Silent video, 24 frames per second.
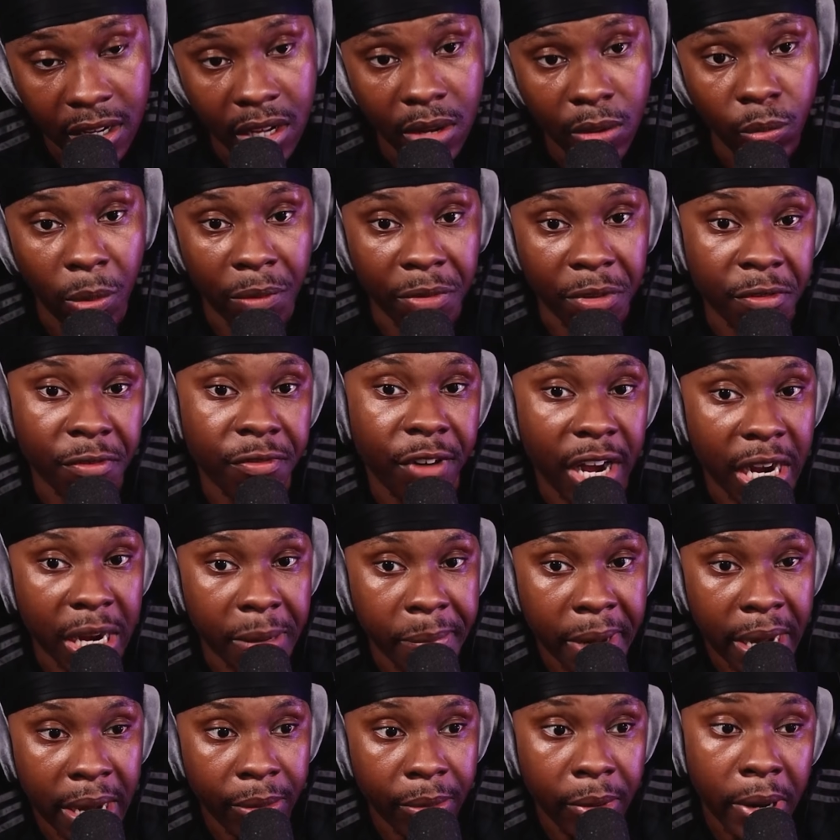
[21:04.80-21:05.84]
with the
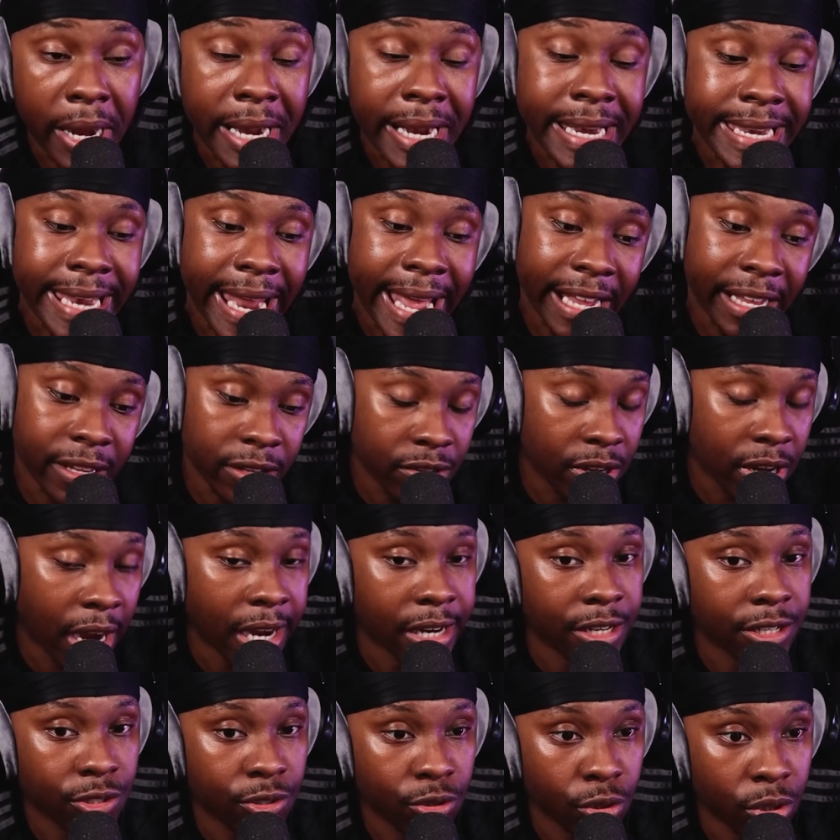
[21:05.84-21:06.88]
firepower, and then you kind
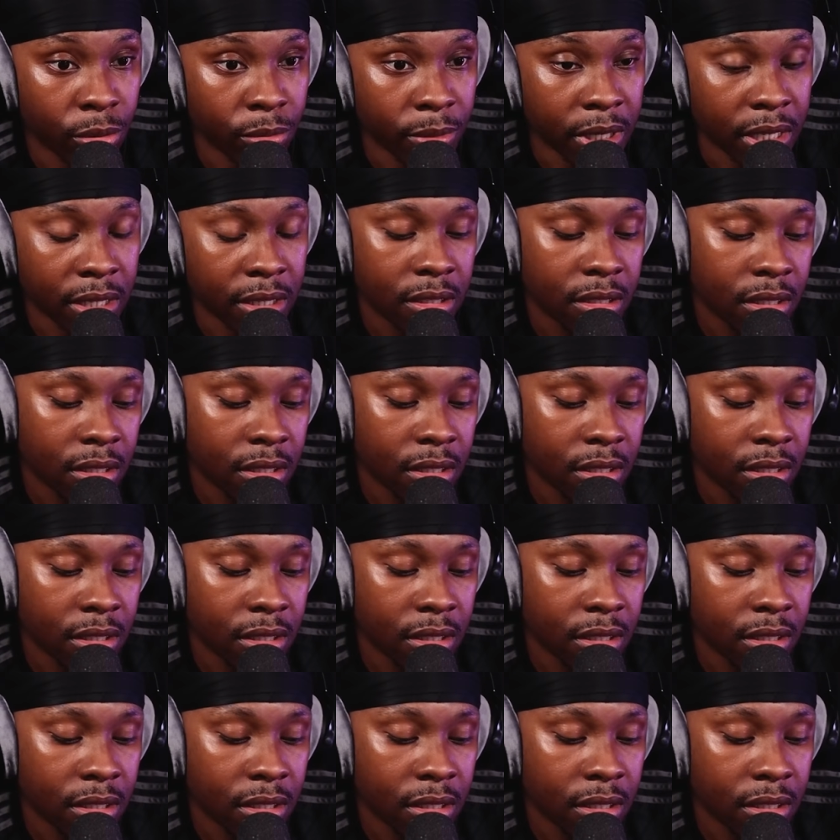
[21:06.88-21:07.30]
of storm in.